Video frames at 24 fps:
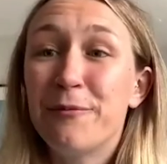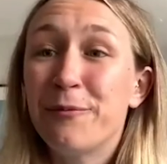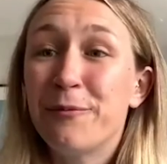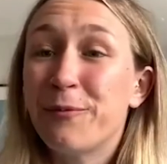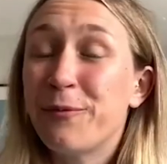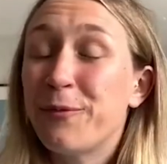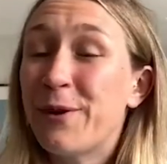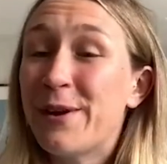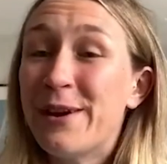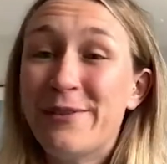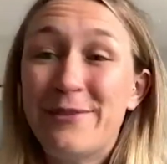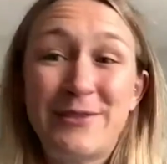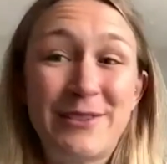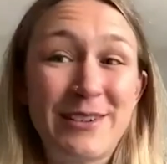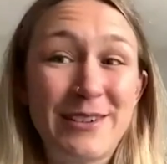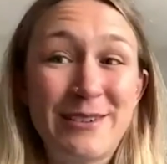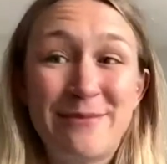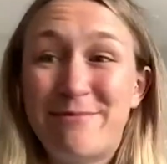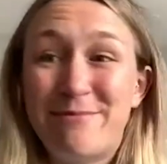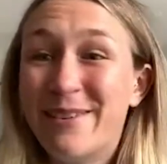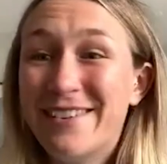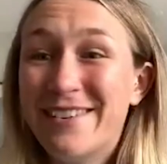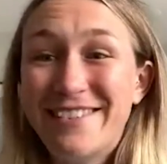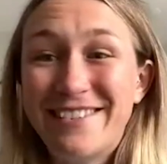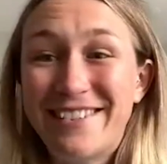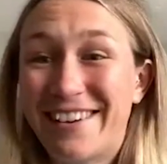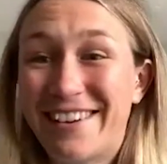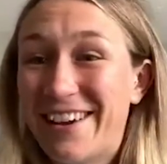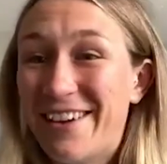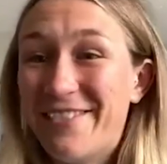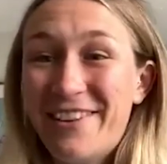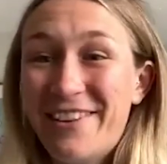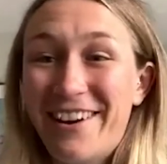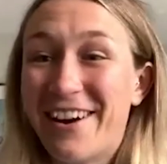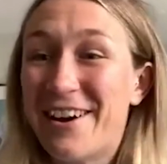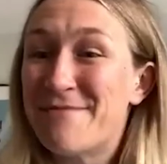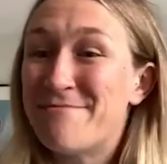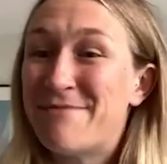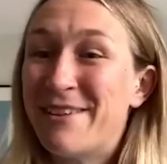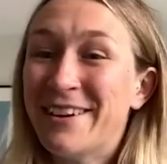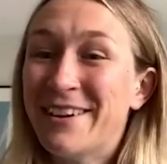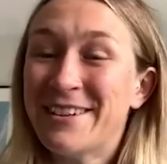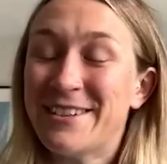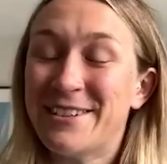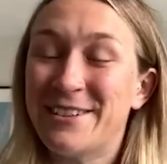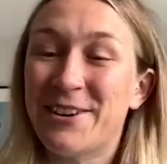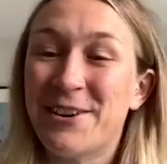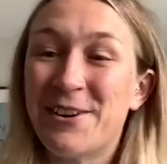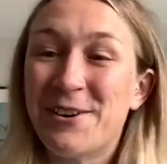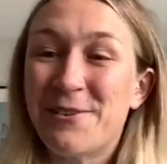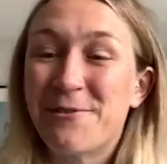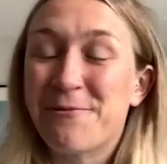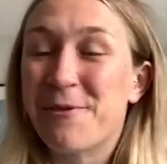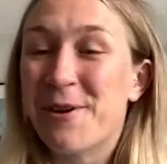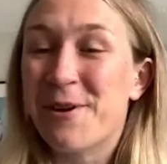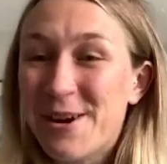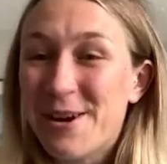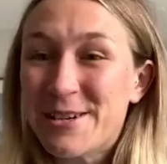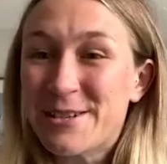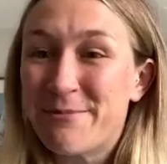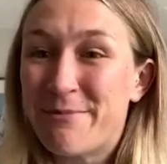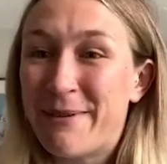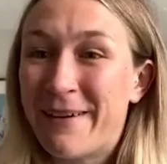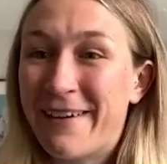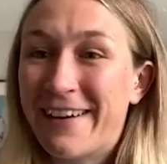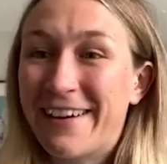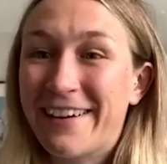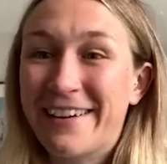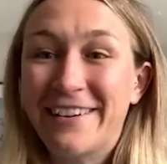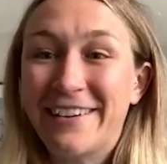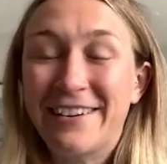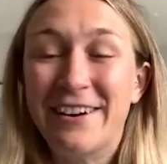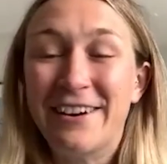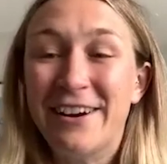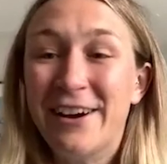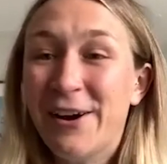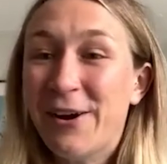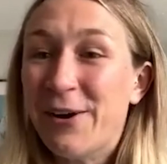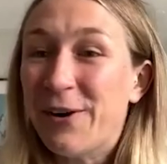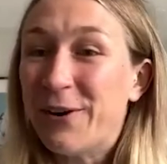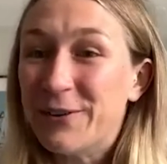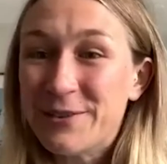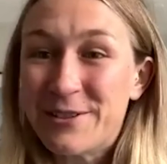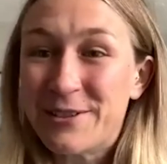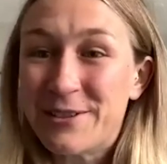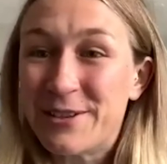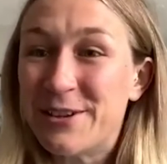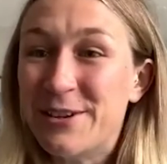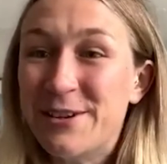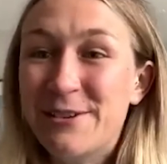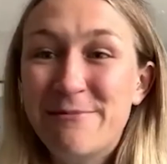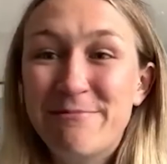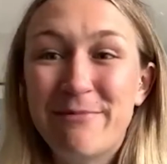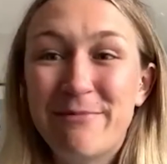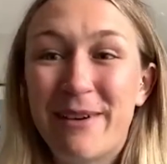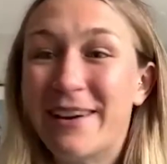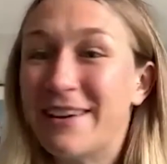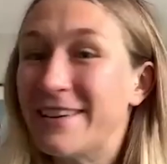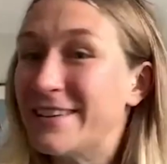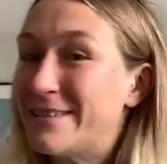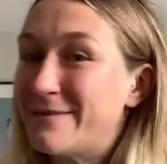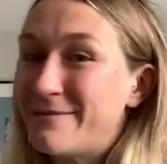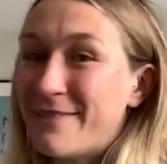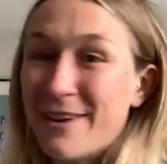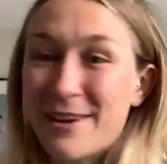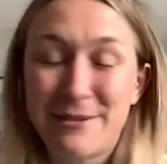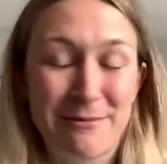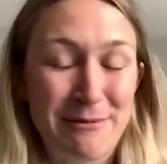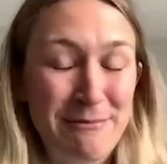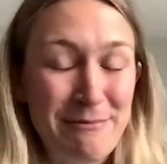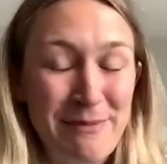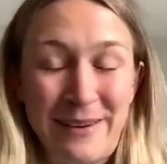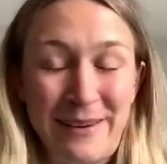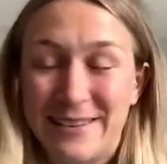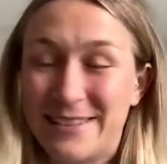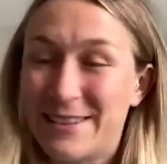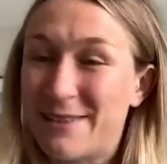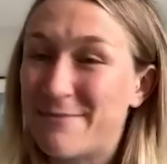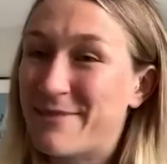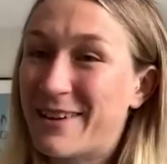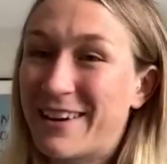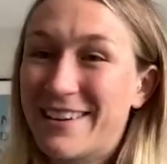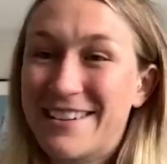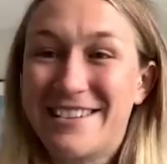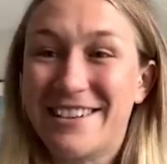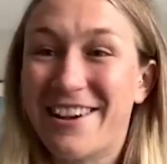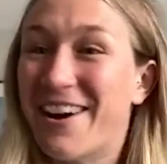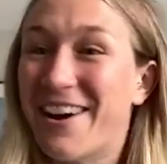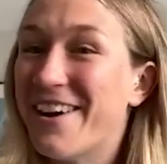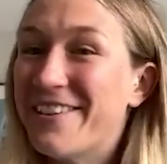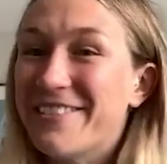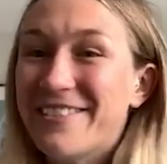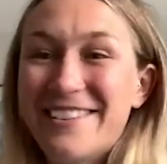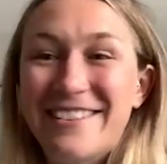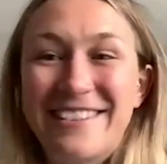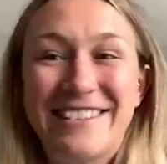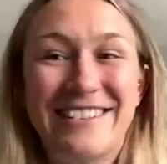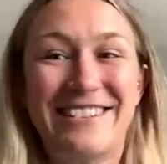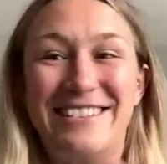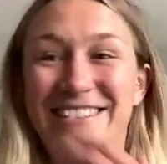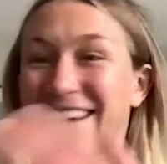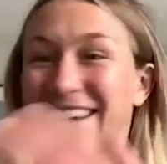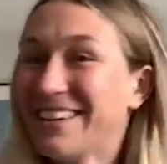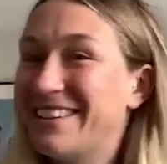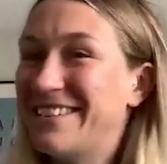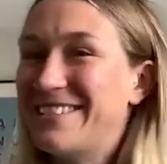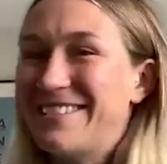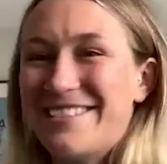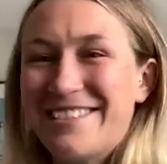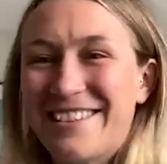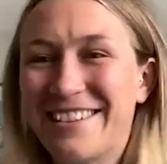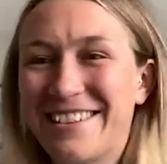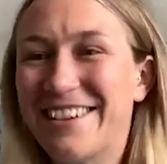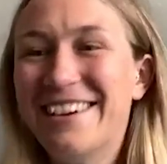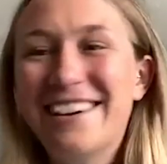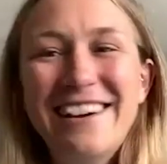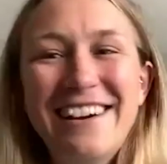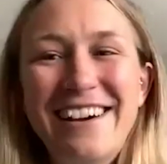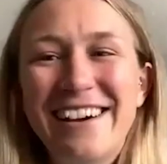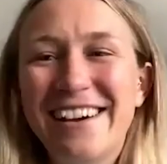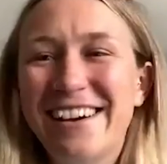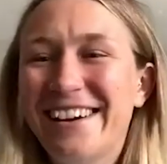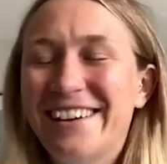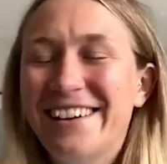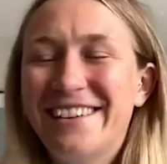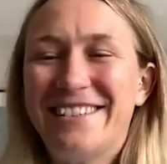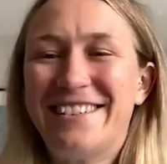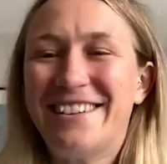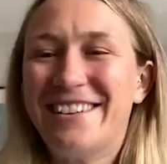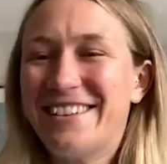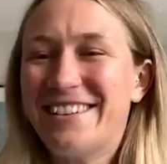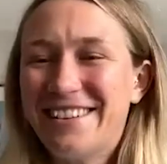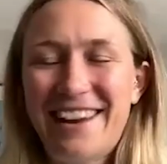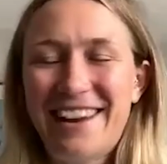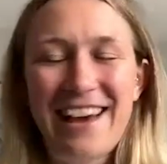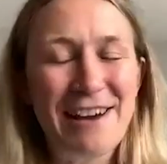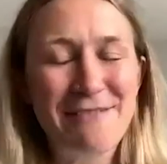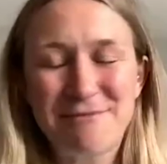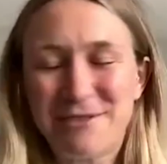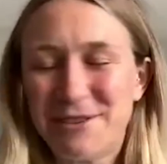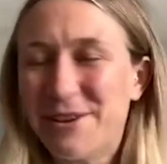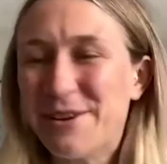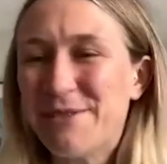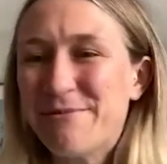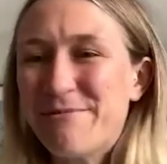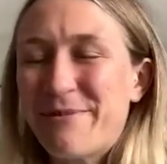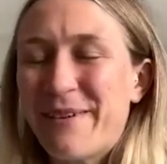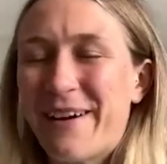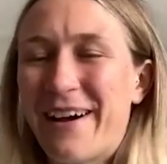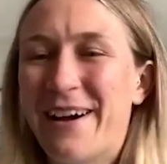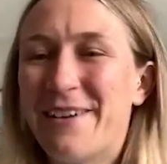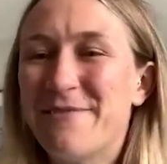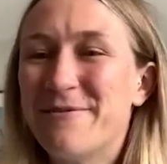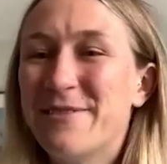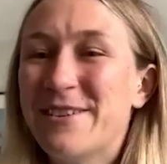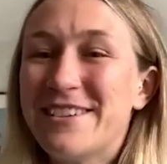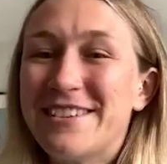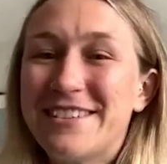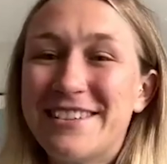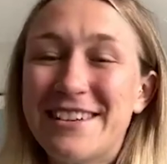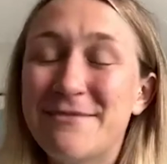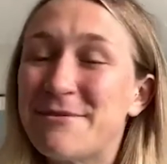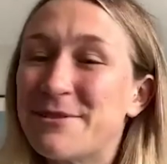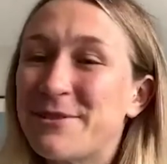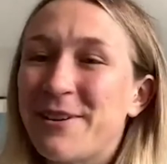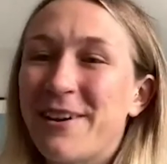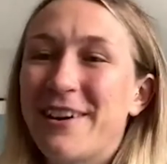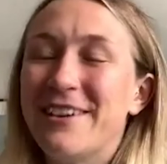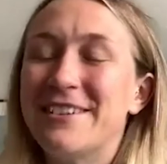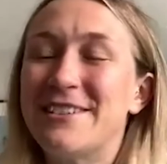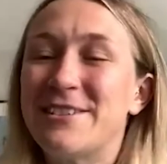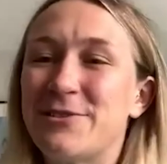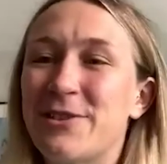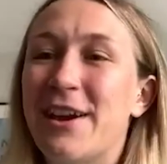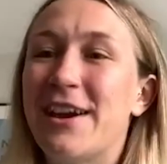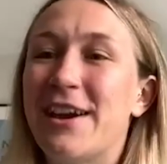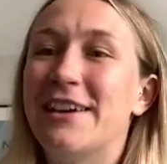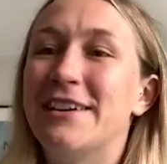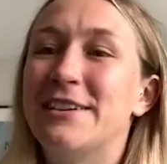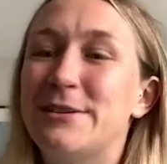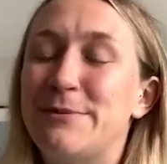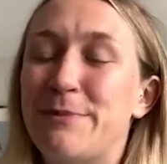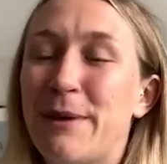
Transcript: We've just been giving it our best shot, worshipping on Zoom. My husband picks up the guitar and sings to the laptop, which seems quite strange.